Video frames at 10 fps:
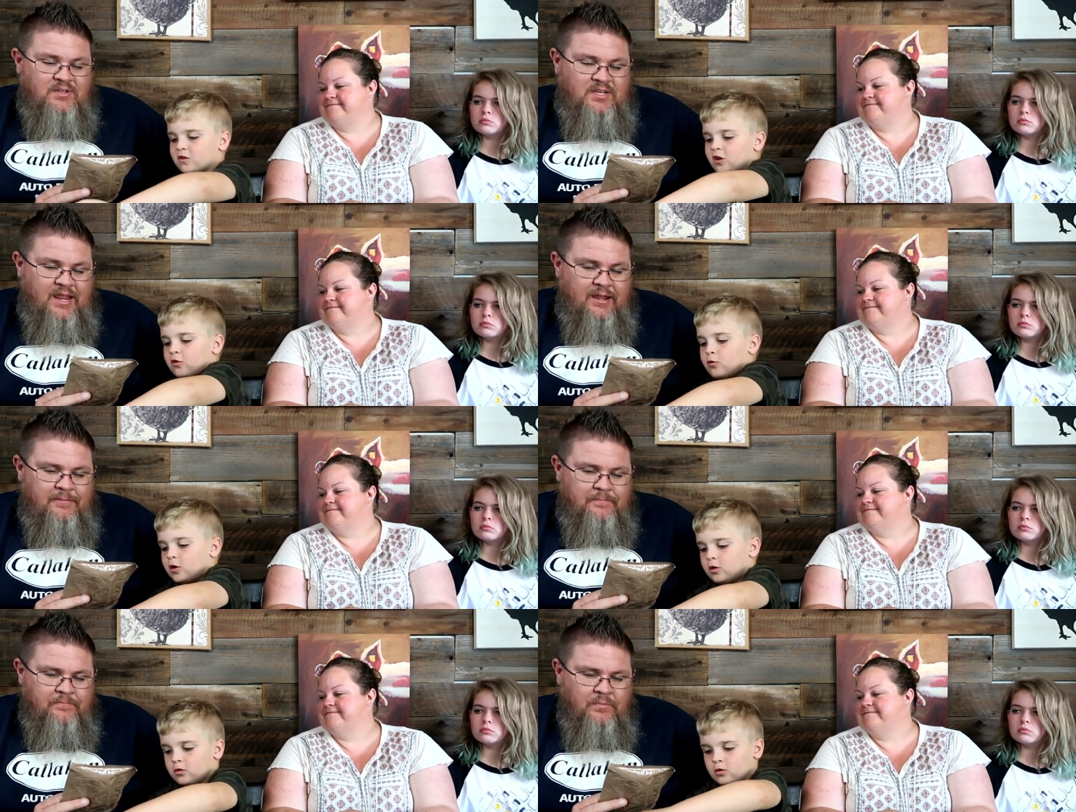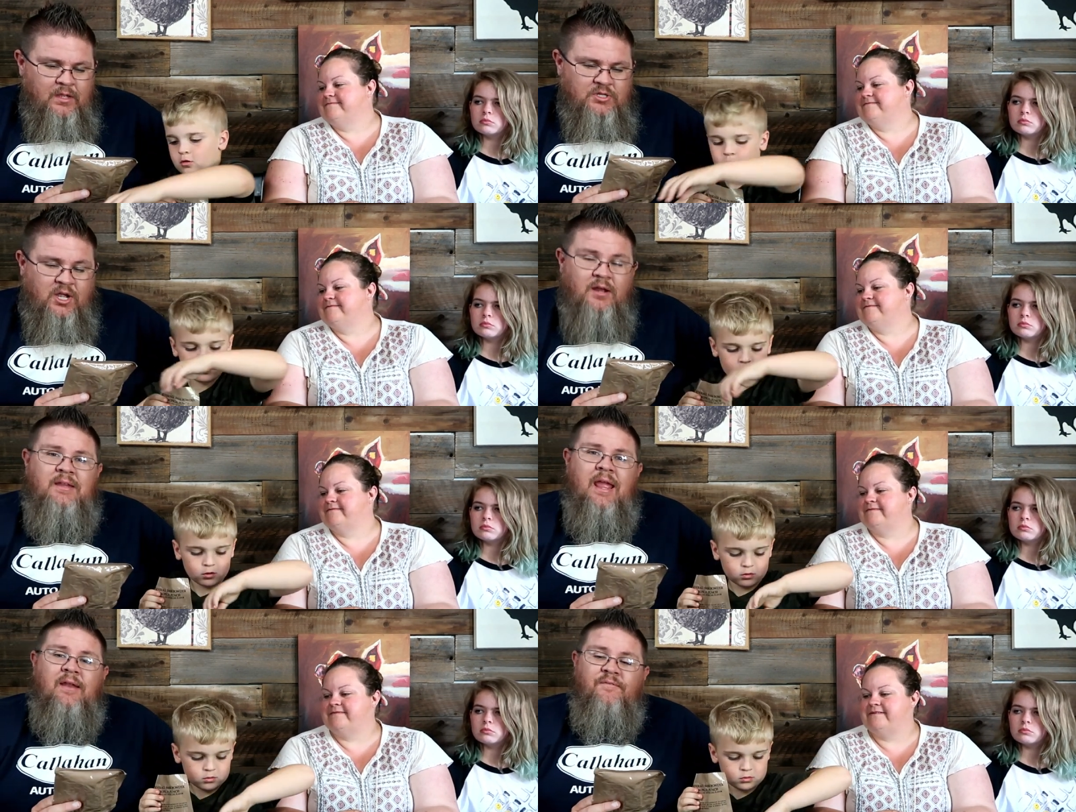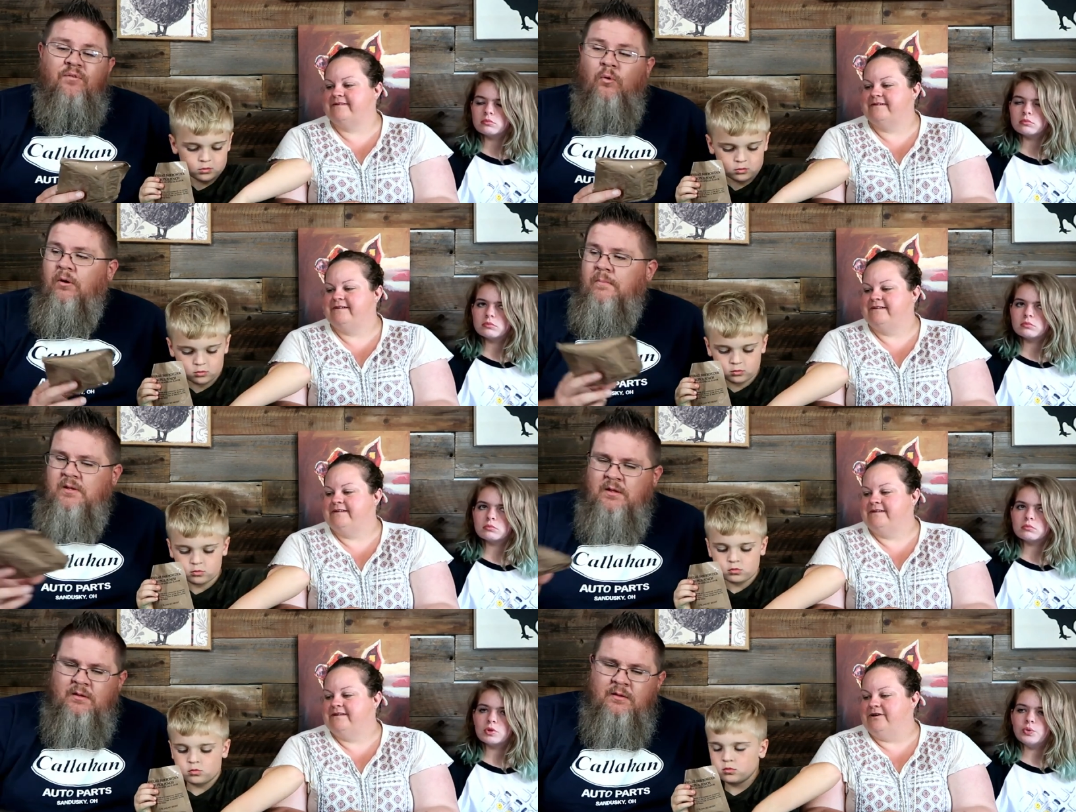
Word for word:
Speaker 1: stick, chunked and formed.